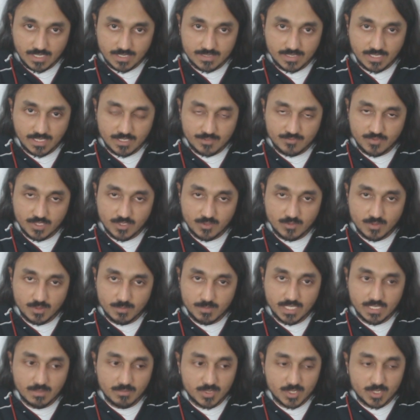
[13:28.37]
and that way you will
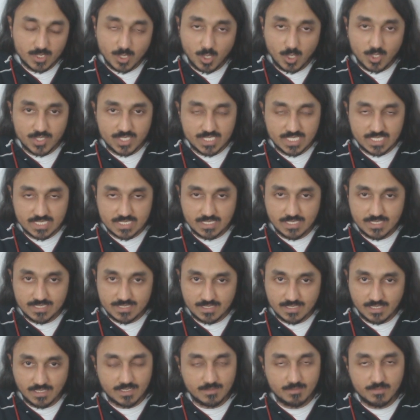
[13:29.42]
be able to consciously
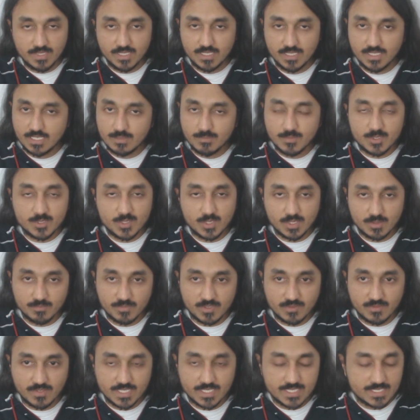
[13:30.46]
start being able to
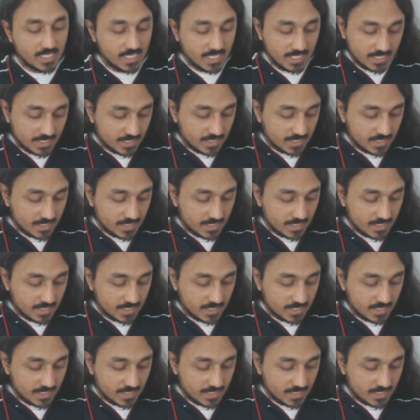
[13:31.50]
improvise.